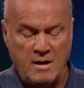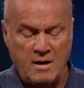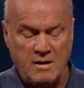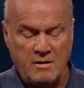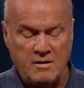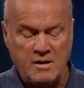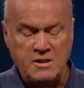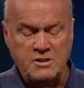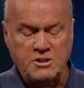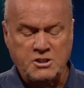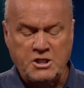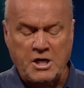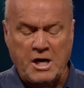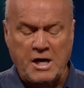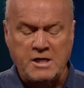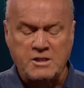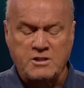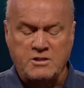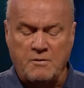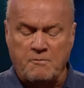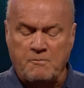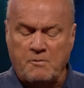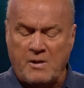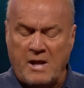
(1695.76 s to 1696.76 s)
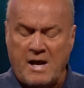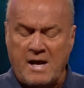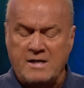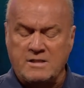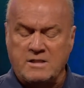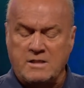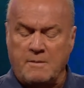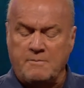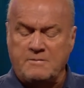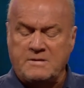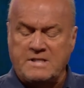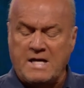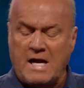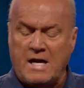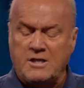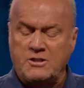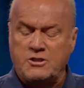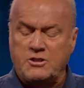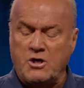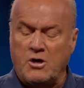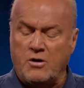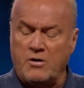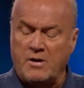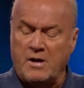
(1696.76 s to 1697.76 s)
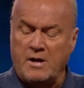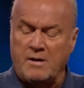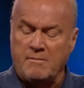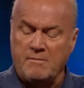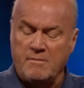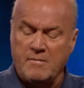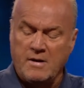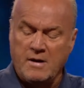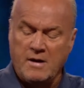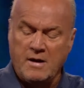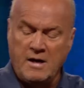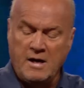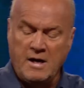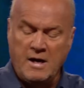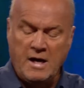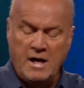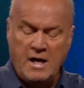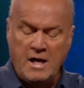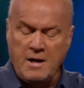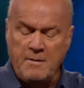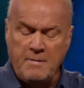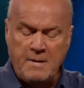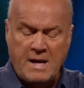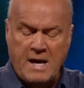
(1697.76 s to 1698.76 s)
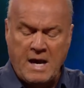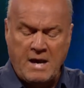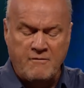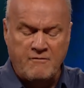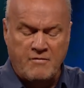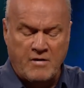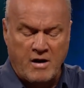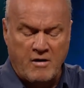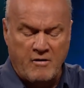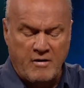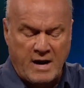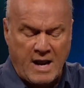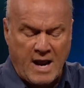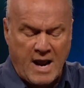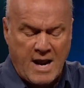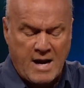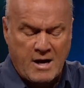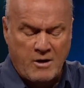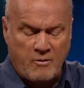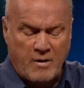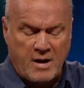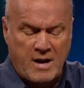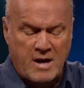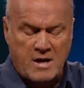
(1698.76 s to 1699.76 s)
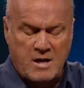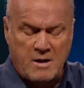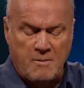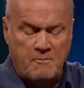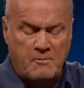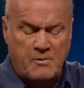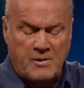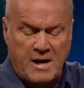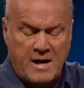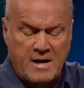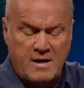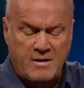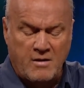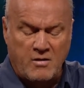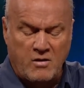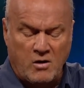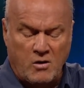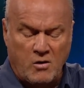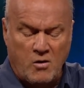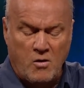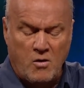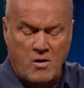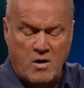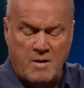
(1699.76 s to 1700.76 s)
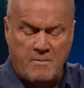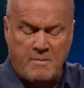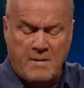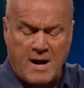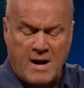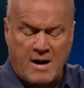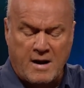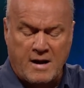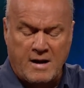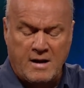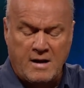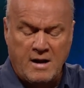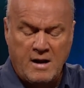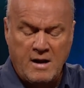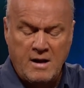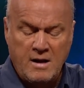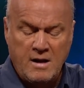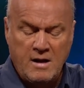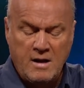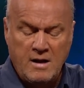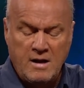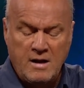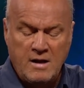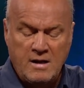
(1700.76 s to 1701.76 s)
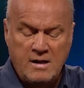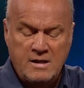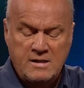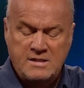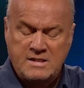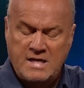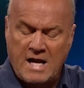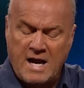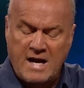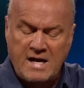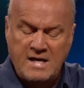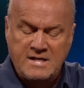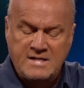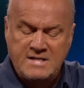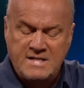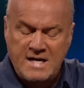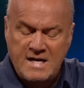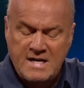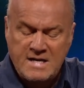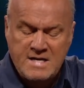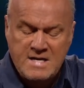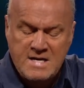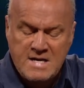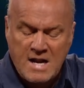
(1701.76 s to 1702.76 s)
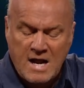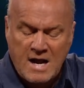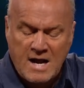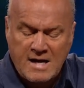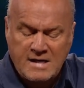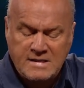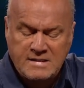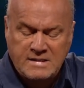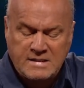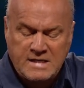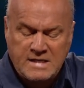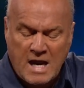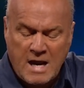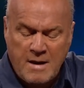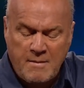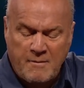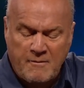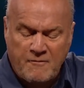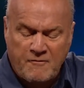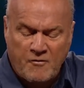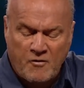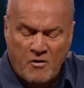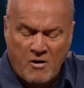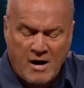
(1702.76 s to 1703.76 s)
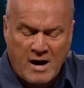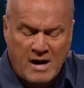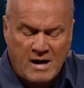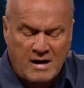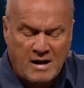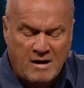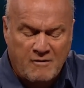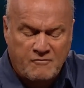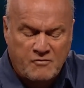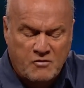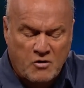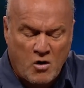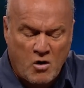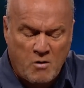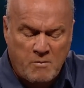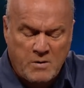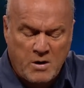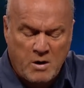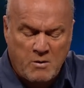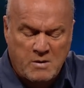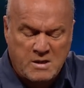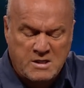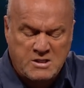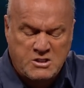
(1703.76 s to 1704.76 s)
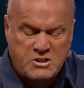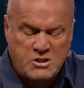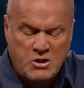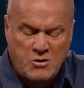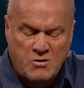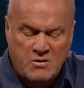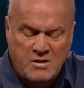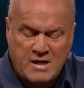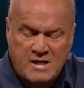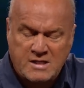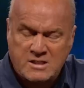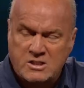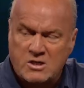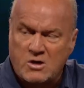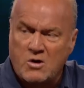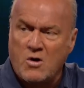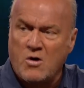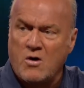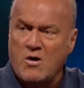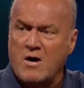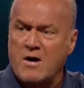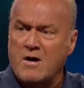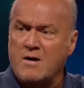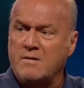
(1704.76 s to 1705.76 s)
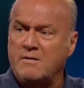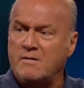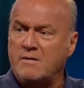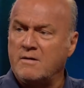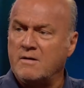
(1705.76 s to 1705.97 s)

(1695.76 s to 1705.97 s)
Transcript: This change of plans upset Jonah, and he became very angry and complained to the Lord about it, saying, "Didn't I say before I left home you would do this, Lord?